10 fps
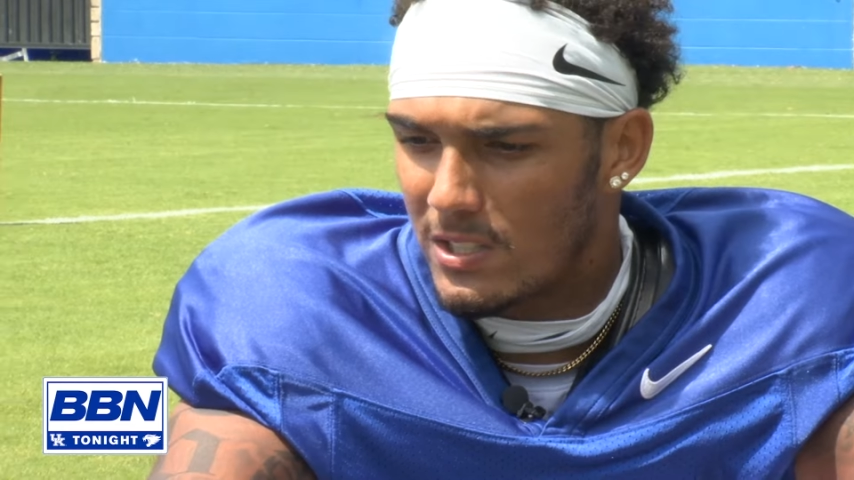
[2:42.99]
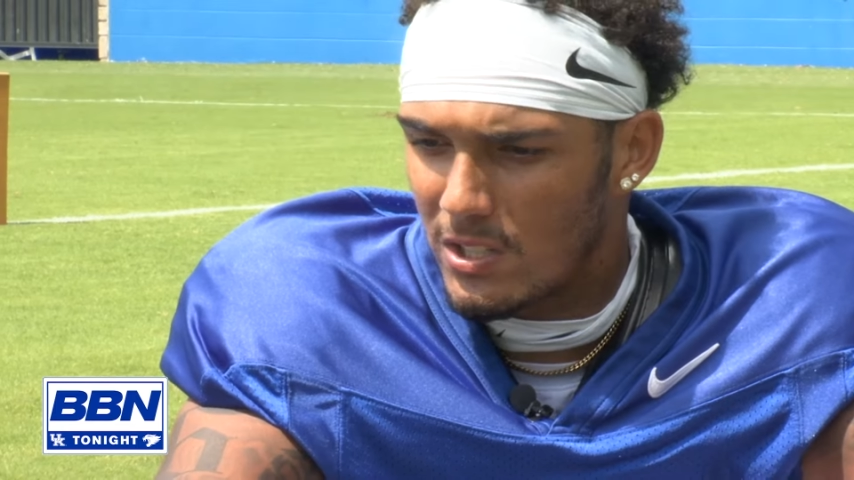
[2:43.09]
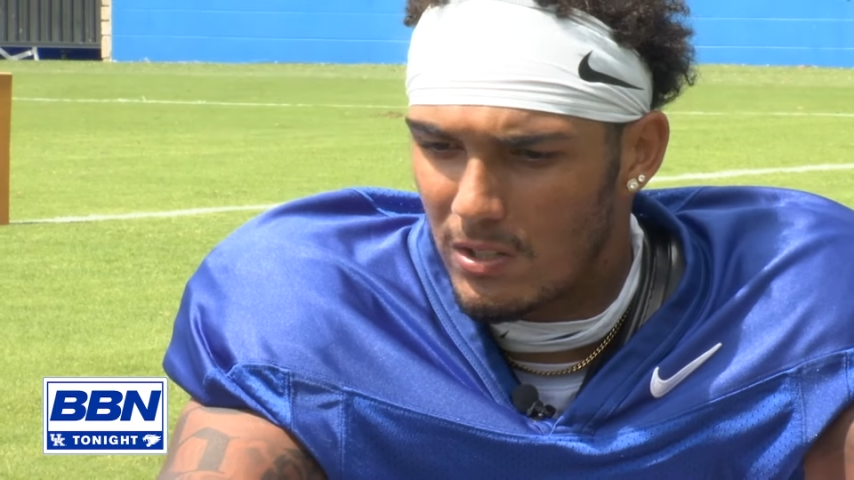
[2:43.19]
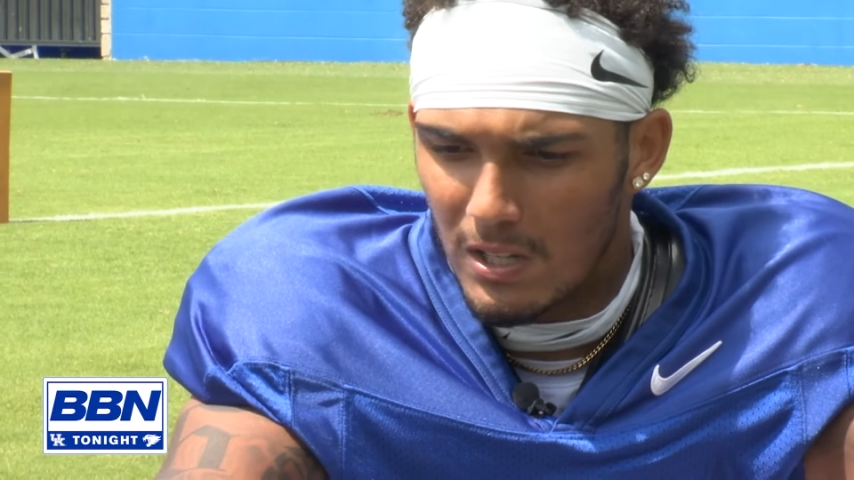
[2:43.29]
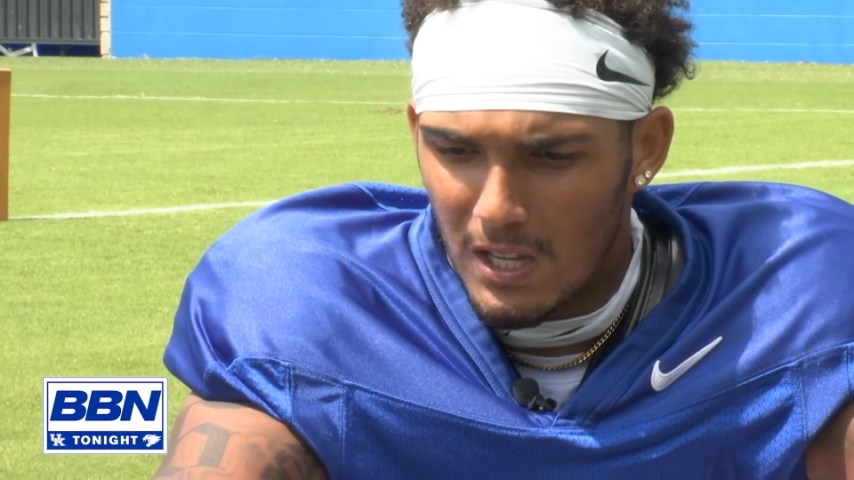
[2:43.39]

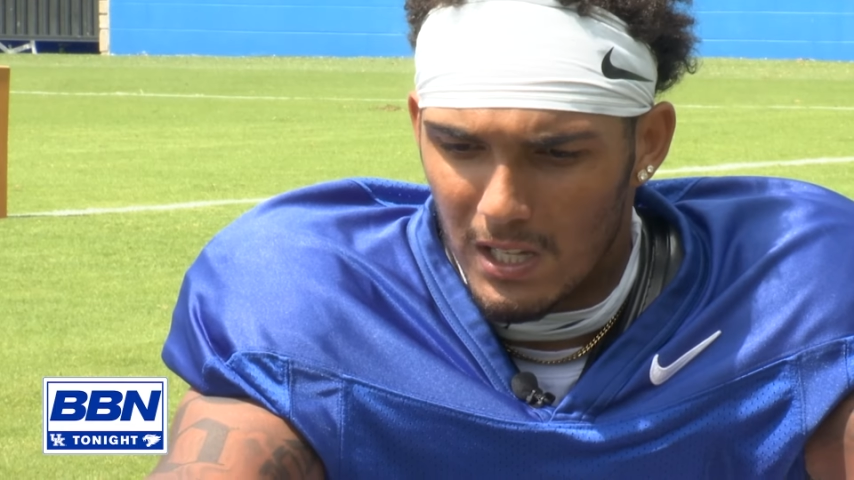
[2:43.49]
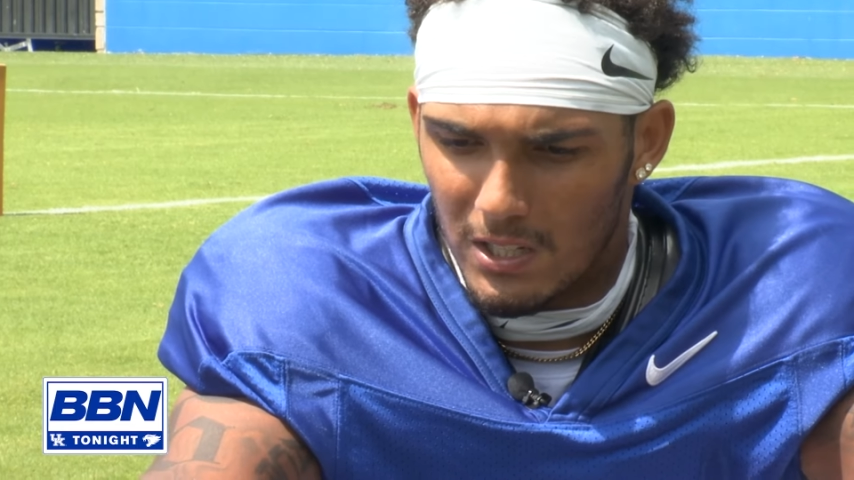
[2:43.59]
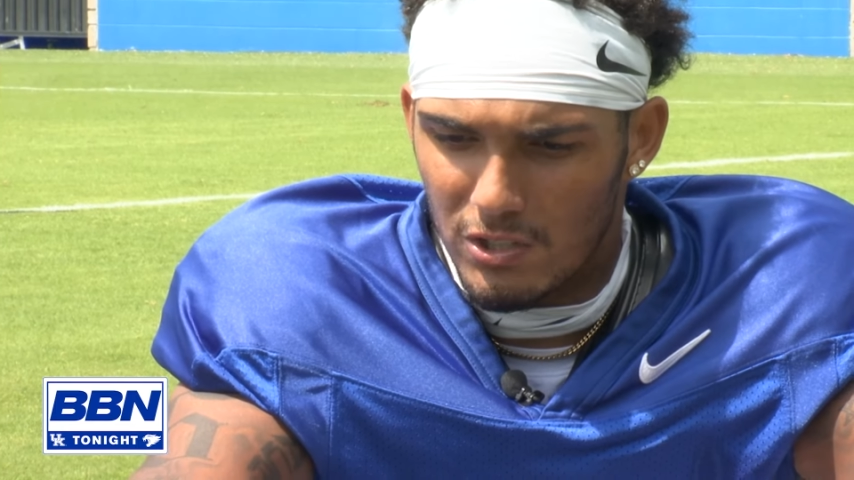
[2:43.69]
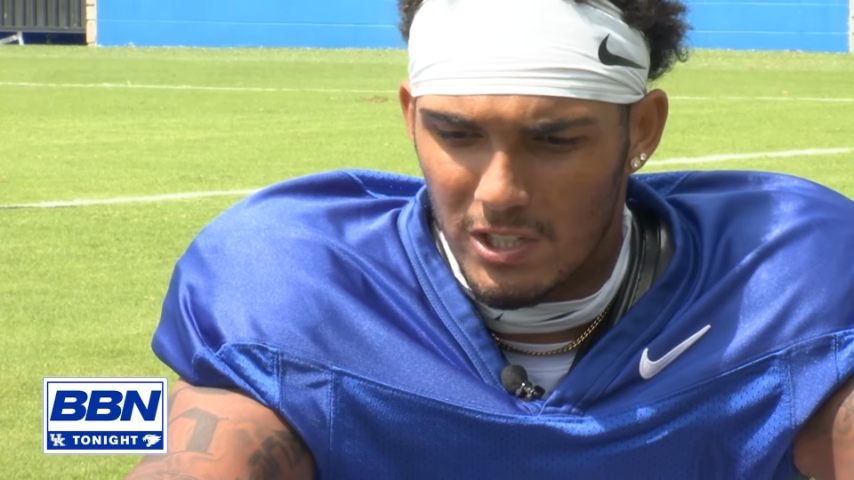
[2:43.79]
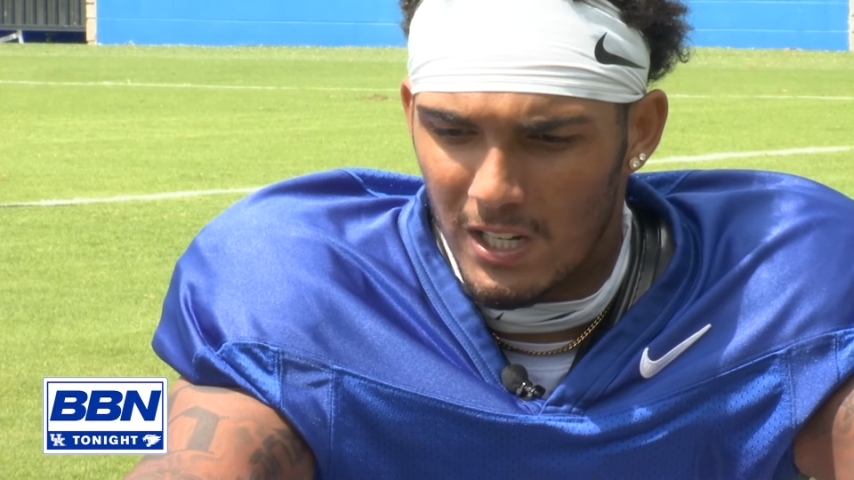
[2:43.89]
So you
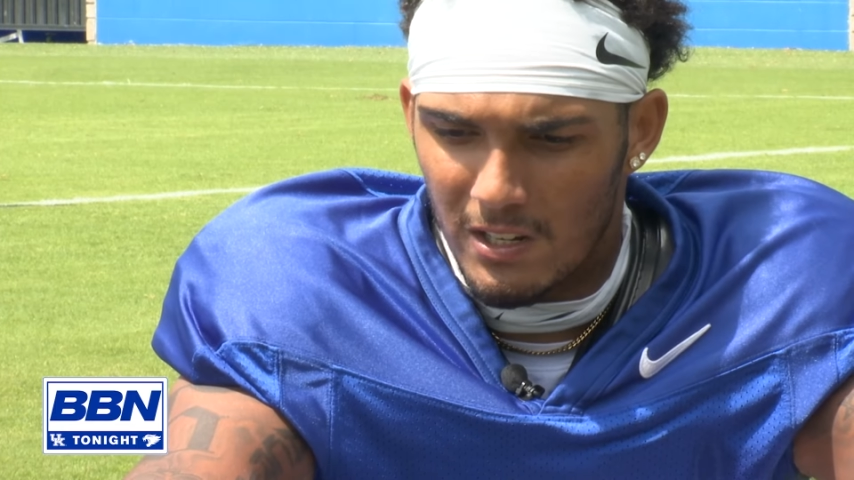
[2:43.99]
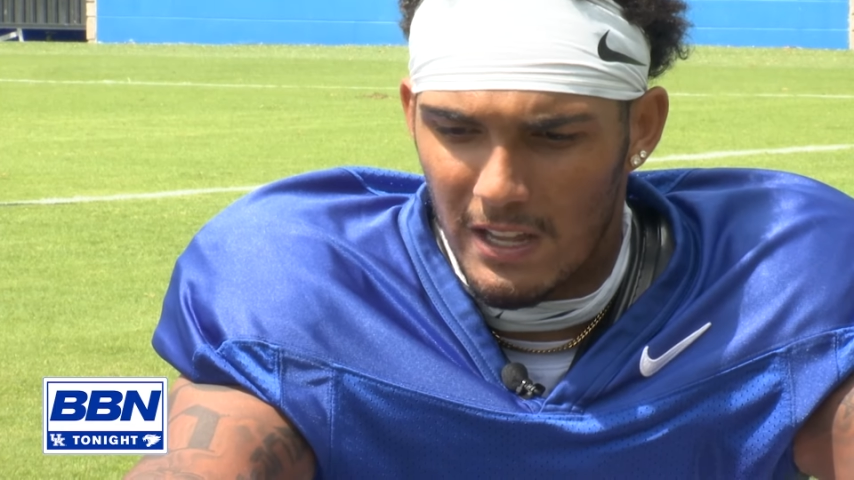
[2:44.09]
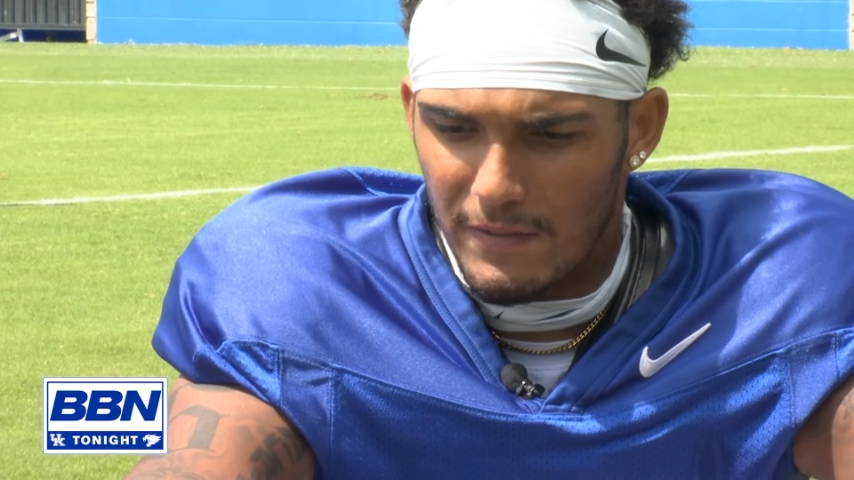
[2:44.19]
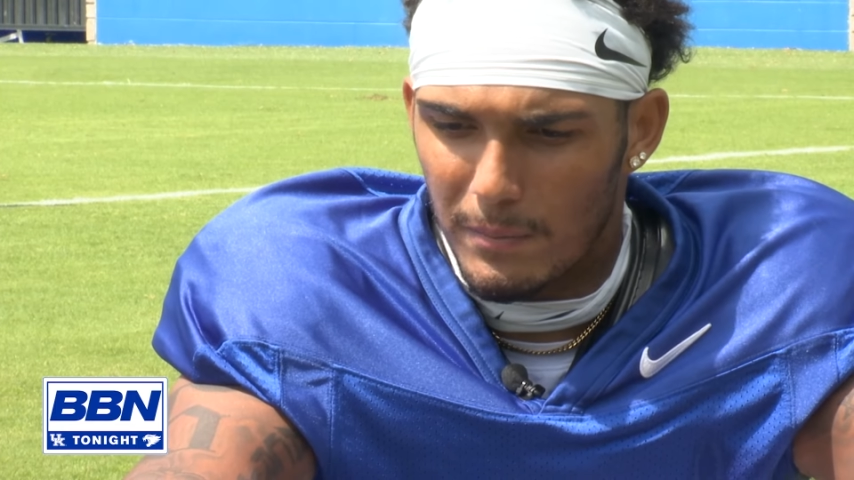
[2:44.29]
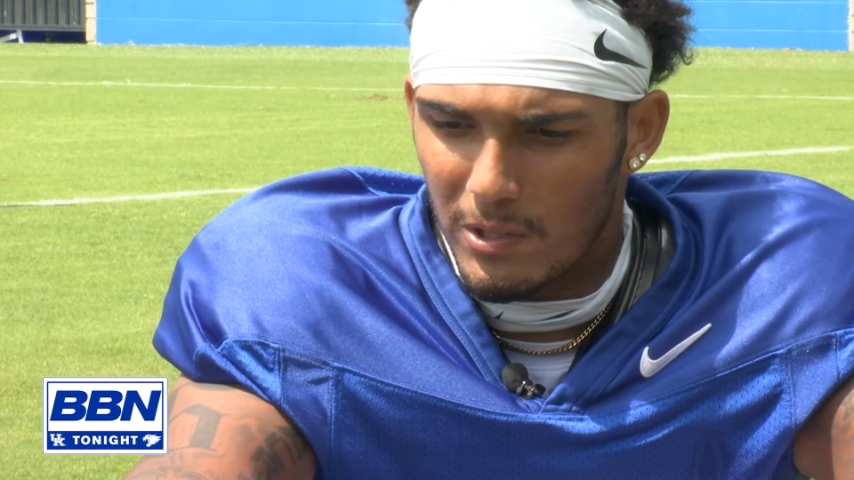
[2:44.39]
know, just hearing
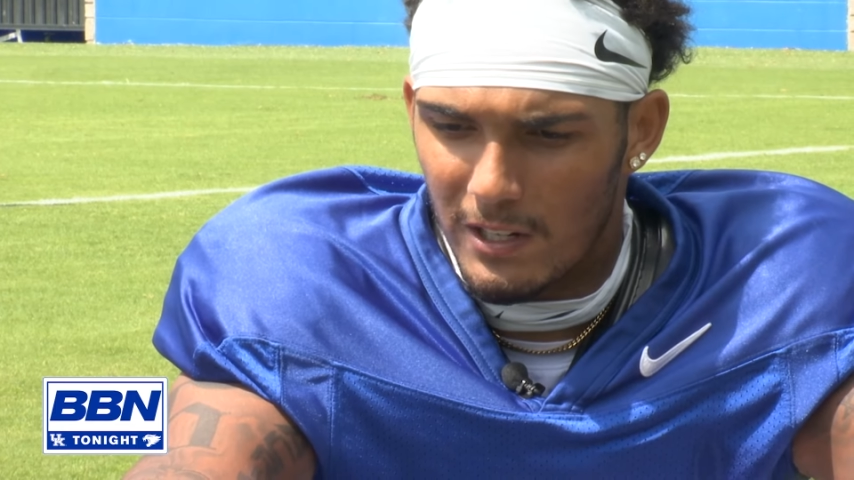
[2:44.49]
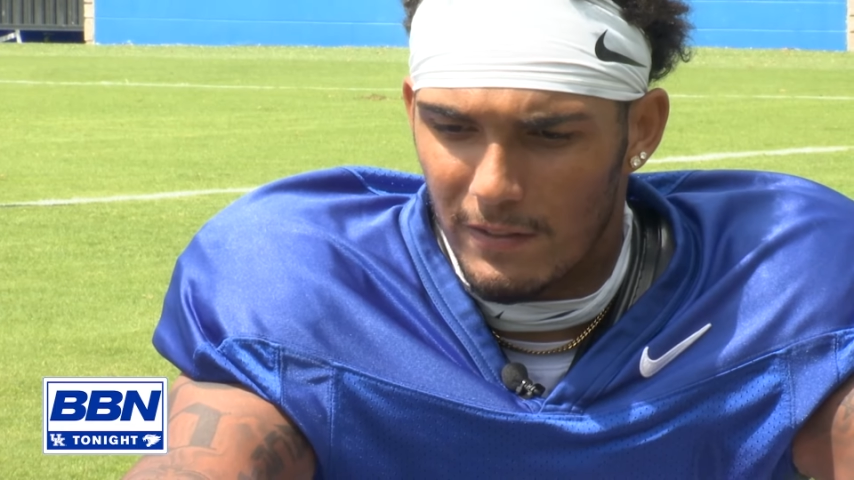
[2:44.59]
that from three